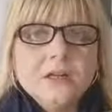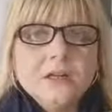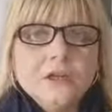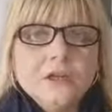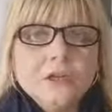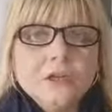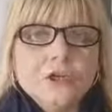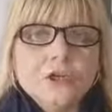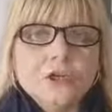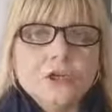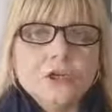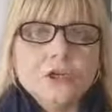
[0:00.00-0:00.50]

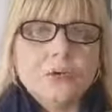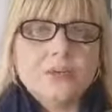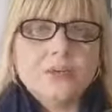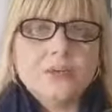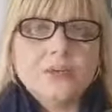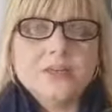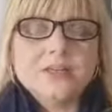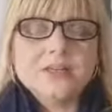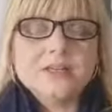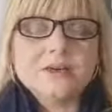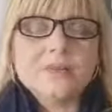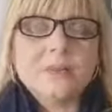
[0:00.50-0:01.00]
So the
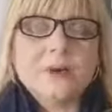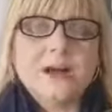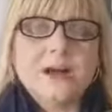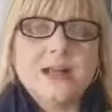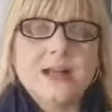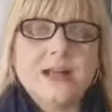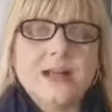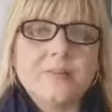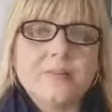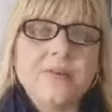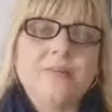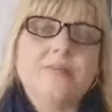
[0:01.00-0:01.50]
reason why
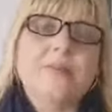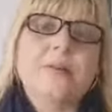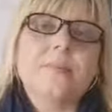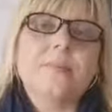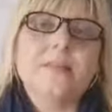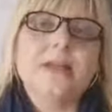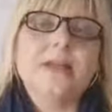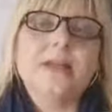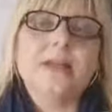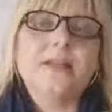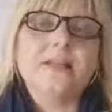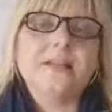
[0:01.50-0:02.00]
I'm even
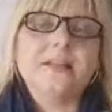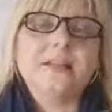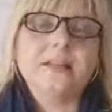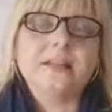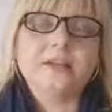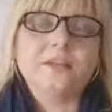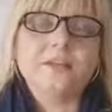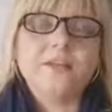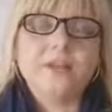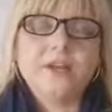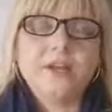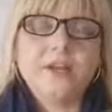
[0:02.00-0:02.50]
making this
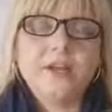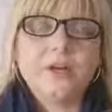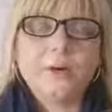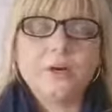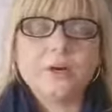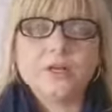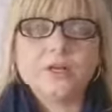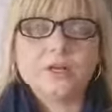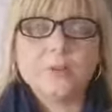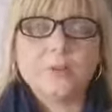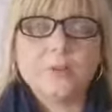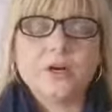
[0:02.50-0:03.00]
video
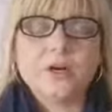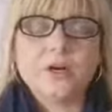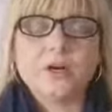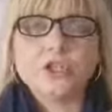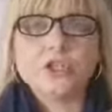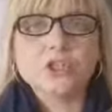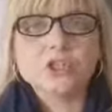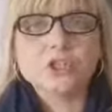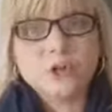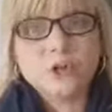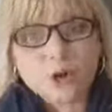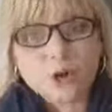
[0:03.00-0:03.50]
is because
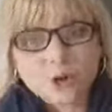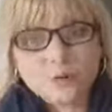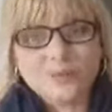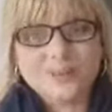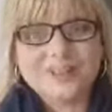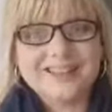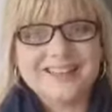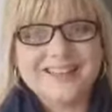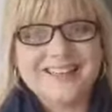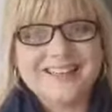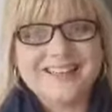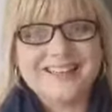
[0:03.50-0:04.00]

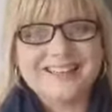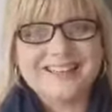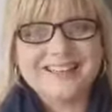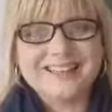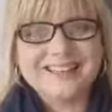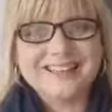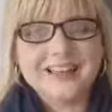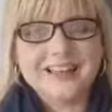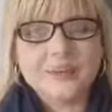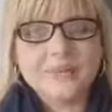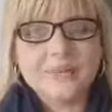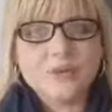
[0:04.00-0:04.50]
normally,
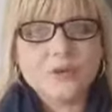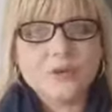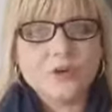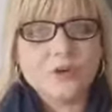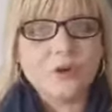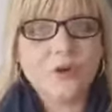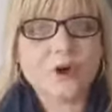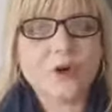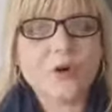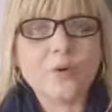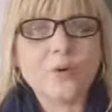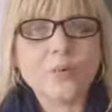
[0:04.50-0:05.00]
if you
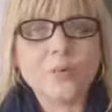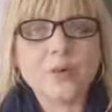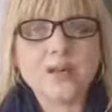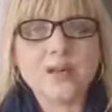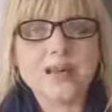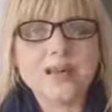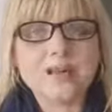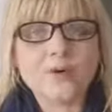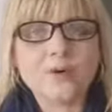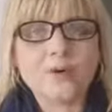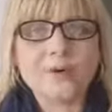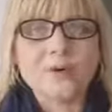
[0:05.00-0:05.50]
know me,
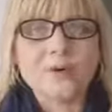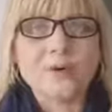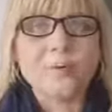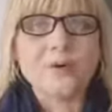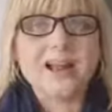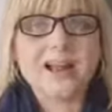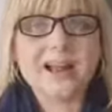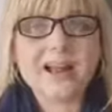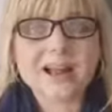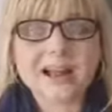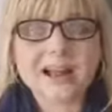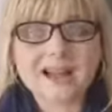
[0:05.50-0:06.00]
you know my
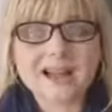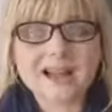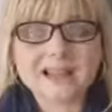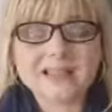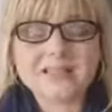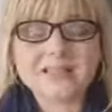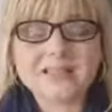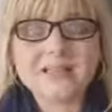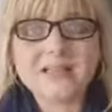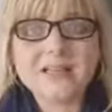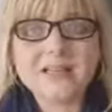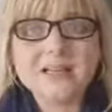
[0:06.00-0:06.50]
heart,
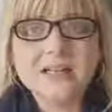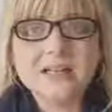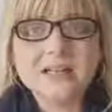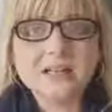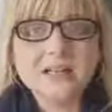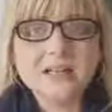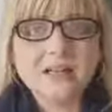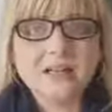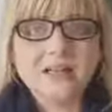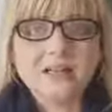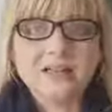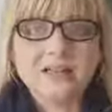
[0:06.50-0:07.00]

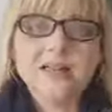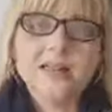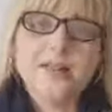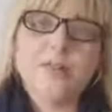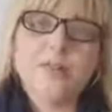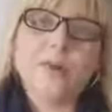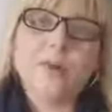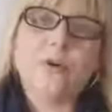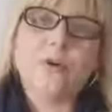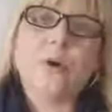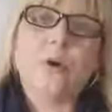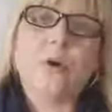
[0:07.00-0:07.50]

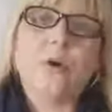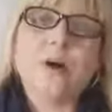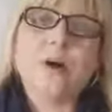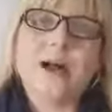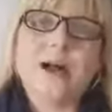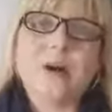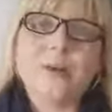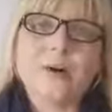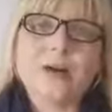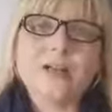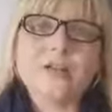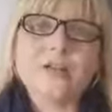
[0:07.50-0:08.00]
you know
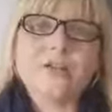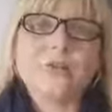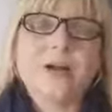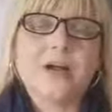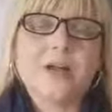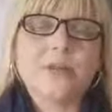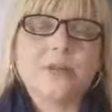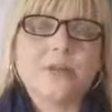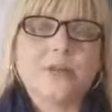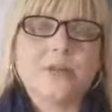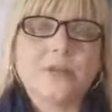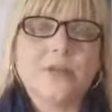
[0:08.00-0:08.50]
how I try
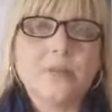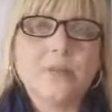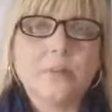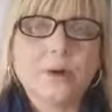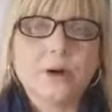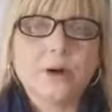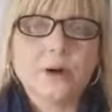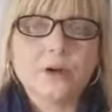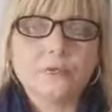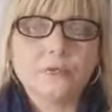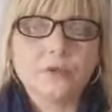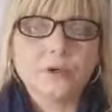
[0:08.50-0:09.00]
to keep
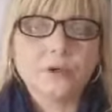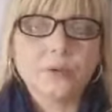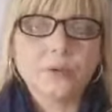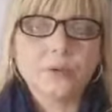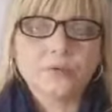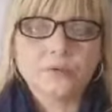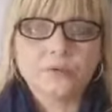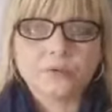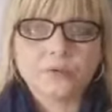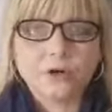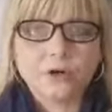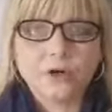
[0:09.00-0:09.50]
all of you
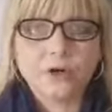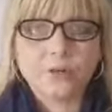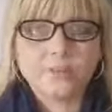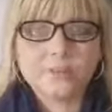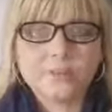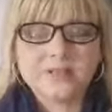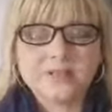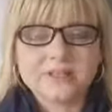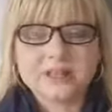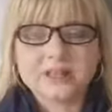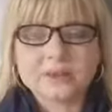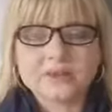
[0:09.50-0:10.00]
informed.
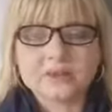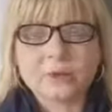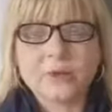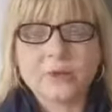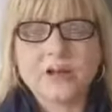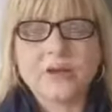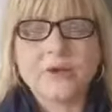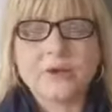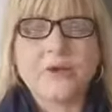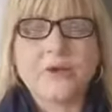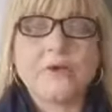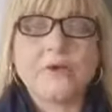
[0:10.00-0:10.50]
That's why
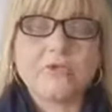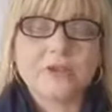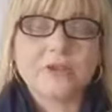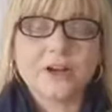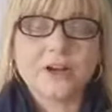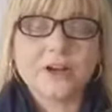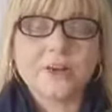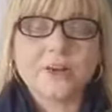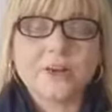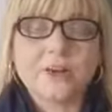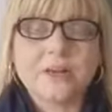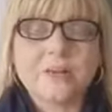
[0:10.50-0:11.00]
you are
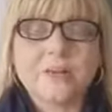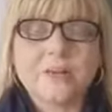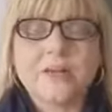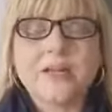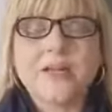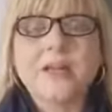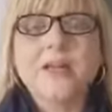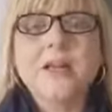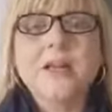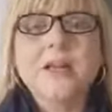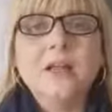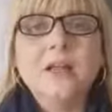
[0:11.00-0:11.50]
following
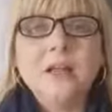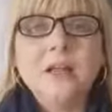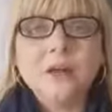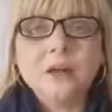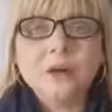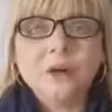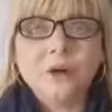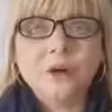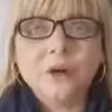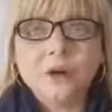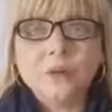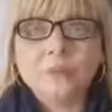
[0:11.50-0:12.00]
me.
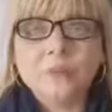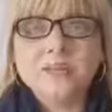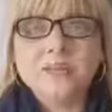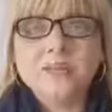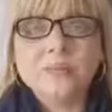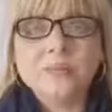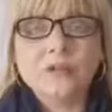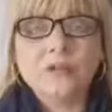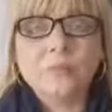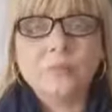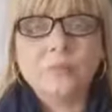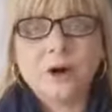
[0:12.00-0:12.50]
Normally
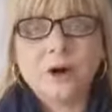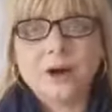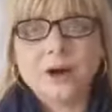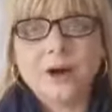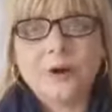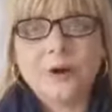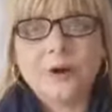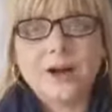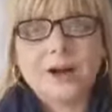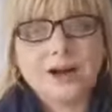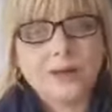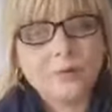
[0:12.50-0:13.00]

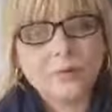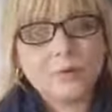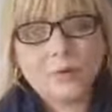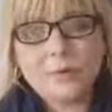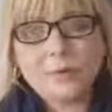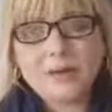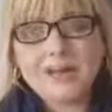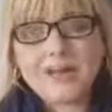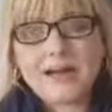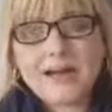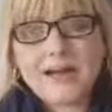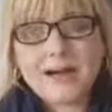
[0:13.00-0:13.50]
tomorrow I will
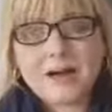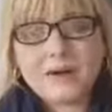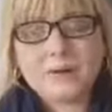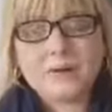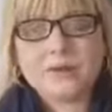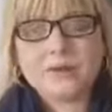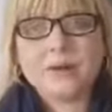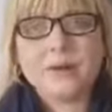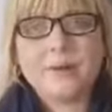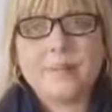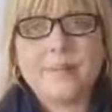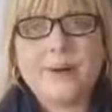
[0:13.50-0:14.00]
be out
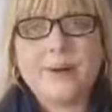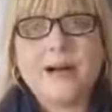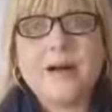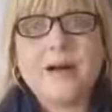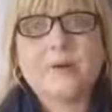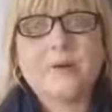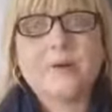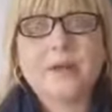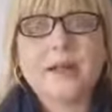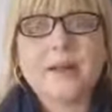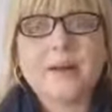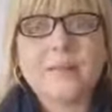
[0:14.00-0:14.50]
and
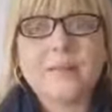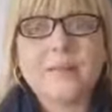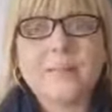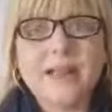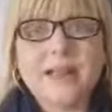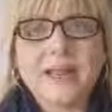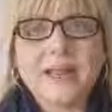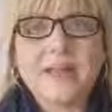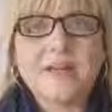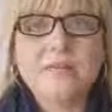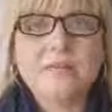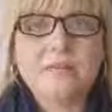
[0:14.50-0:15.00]
about and
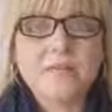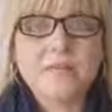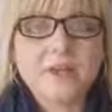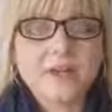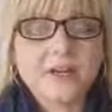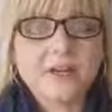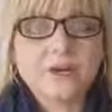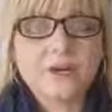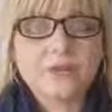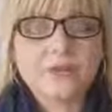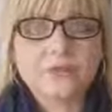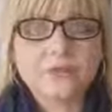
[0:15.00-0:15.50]
making
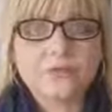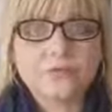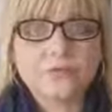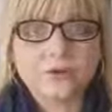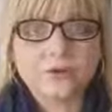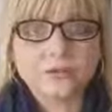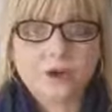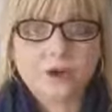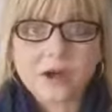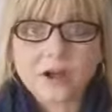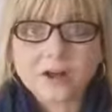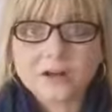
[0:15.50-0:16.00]
videos for
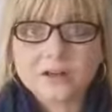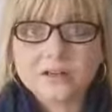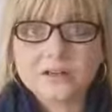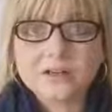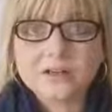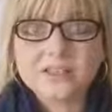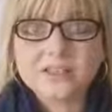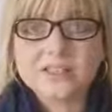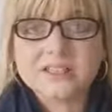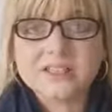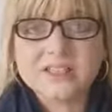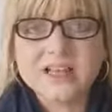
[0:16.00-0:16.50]
the
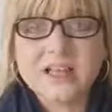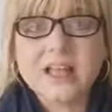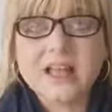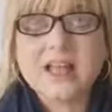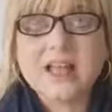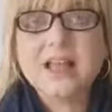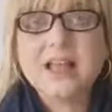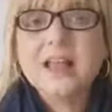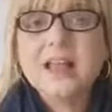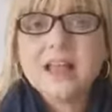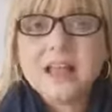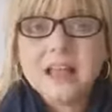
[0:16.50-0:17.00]
Holocaust
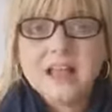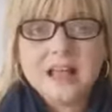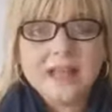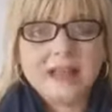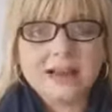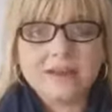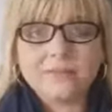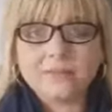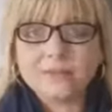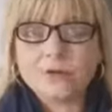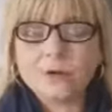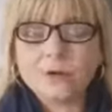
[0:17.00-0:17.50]
Day, and
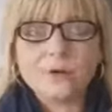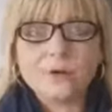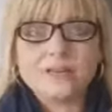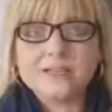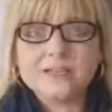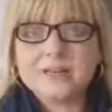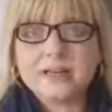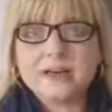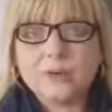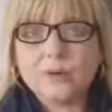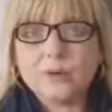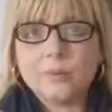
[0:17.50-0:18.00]
of course
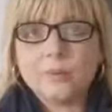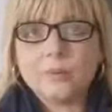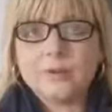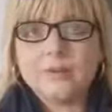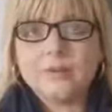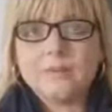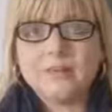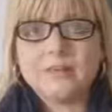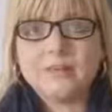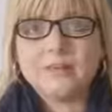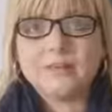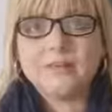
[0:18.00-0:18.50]
I will
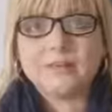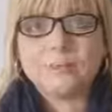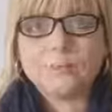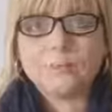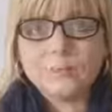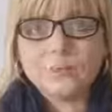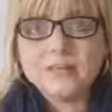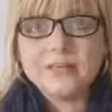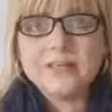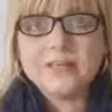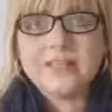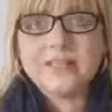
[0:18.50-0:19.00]
be
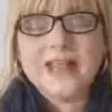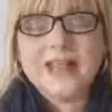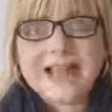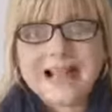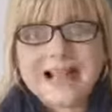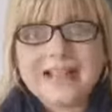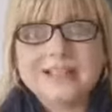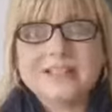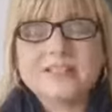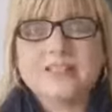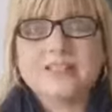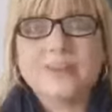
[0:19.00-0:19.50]
really
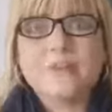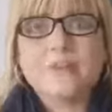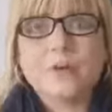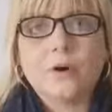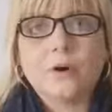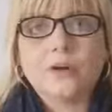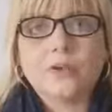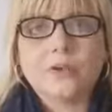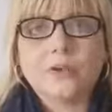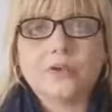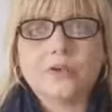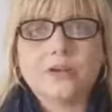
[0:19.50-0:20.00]
active
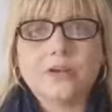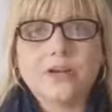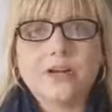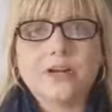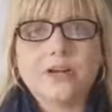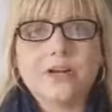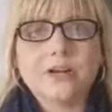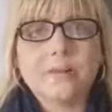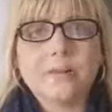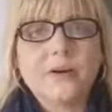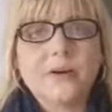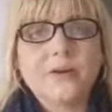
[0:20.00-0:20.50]
also
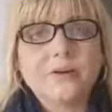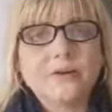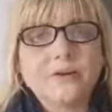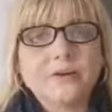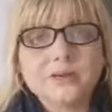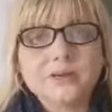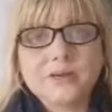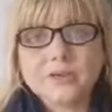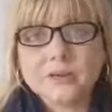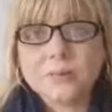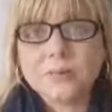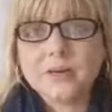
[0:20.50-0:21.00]
sharing about
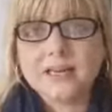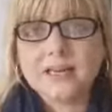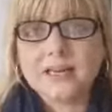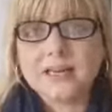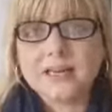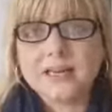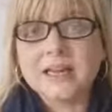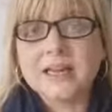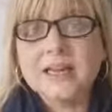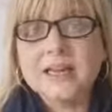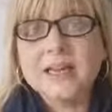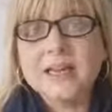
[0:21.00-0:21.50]
this
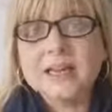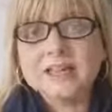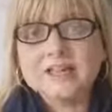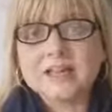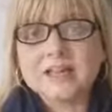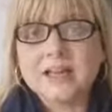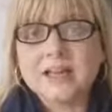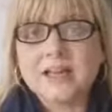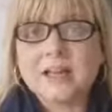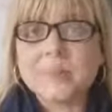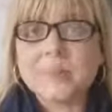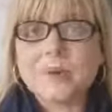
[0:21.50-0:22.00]
meeting
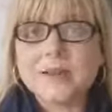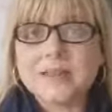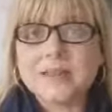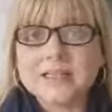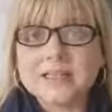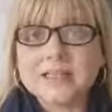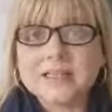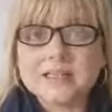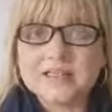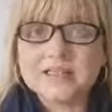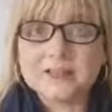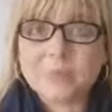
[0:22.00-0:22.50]
taking place
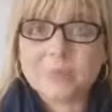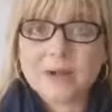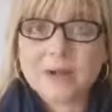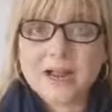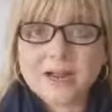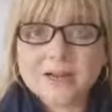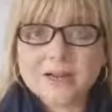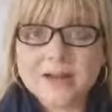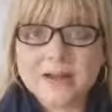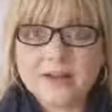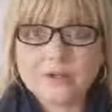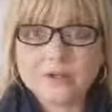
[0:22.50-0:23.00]
in the
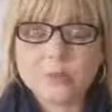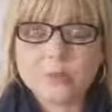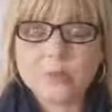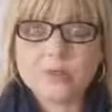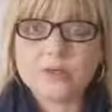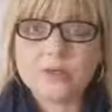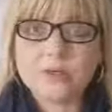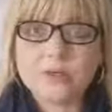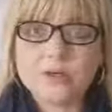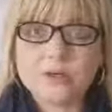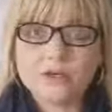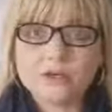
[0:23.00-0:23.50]
White House
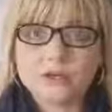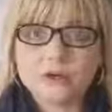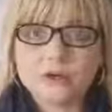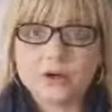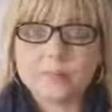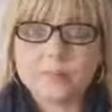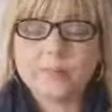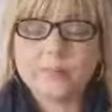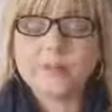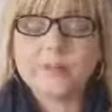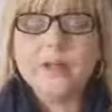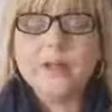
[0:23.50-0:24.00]
between
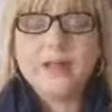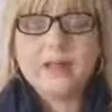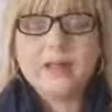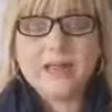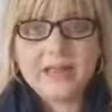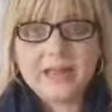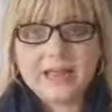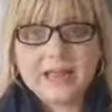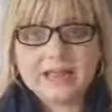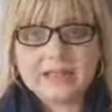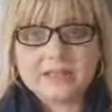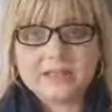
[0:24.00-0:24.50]
Trump
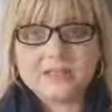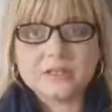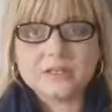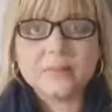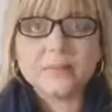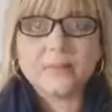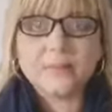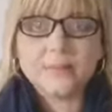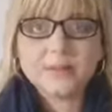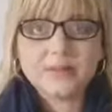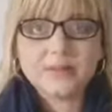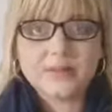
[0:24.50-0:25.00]
and
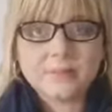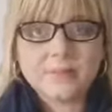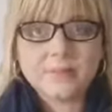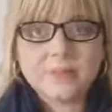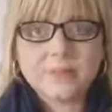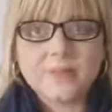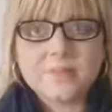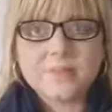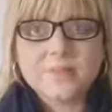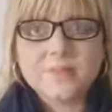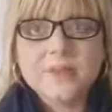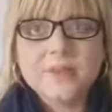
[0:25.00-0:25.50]
Bibi.